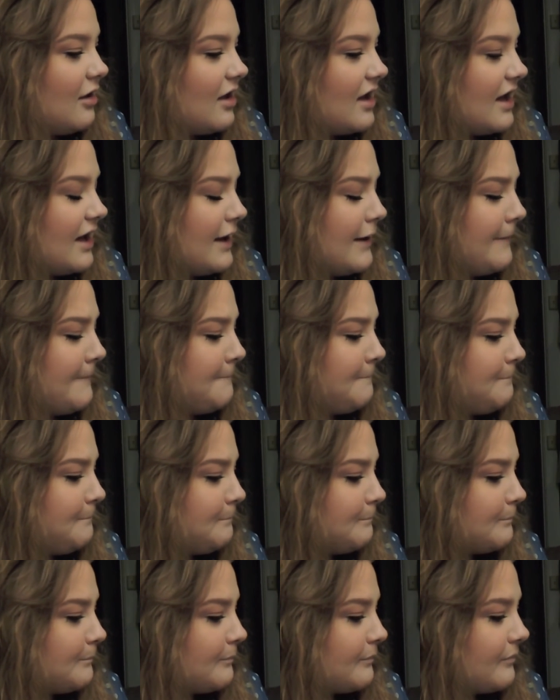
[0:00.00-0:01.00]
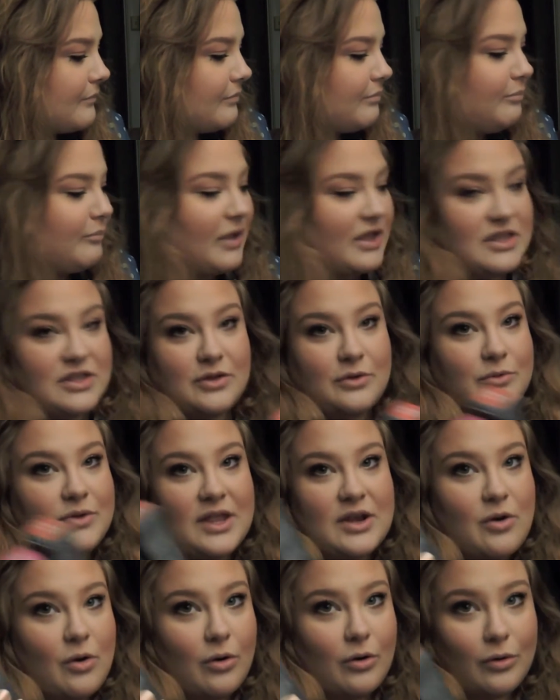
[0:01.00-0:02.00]
but you
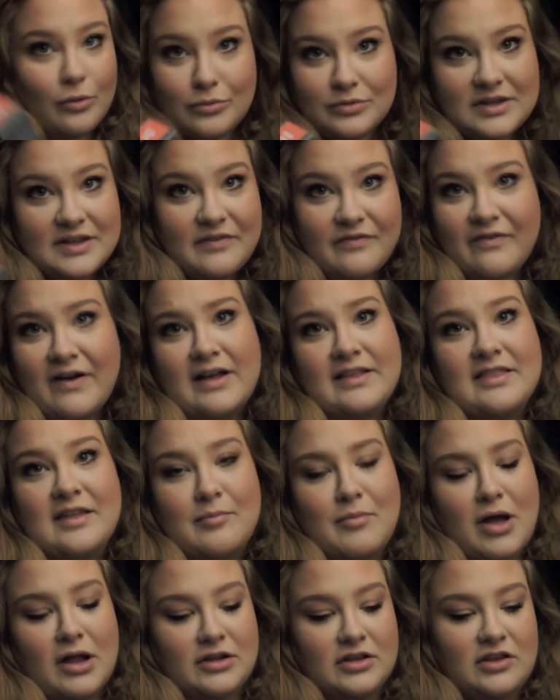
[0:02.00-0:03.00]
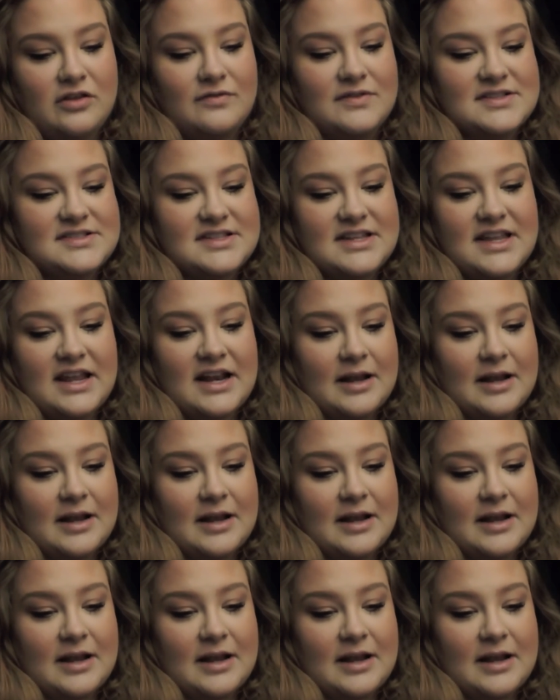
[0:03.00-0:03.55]
can only find them on QVC,